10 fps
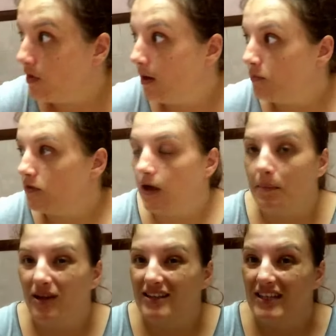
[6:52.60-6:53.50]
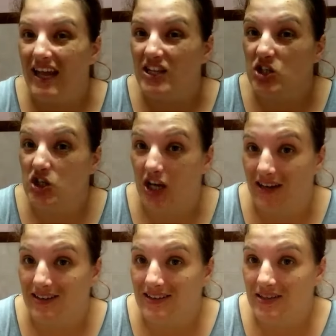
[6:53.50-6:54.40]
time to time, but it's
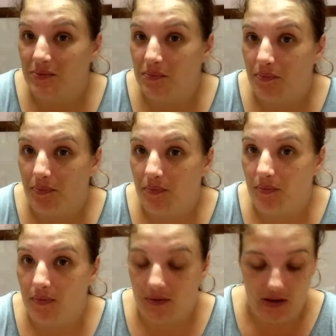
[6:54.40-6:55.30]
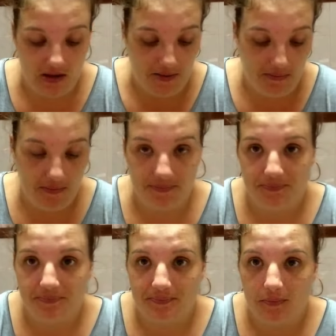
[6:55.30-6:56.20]
shattered, my
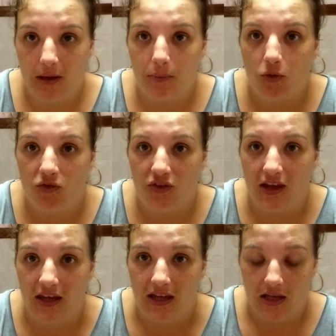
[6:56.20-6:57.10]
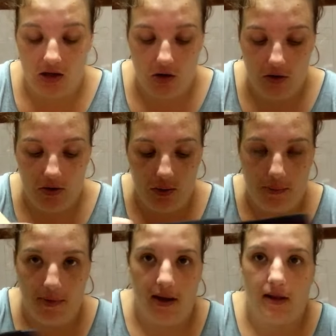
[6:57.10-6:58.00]
Morphe contour
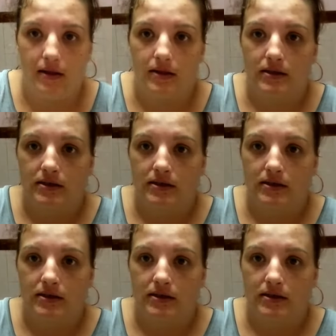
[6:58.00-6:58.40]
palette.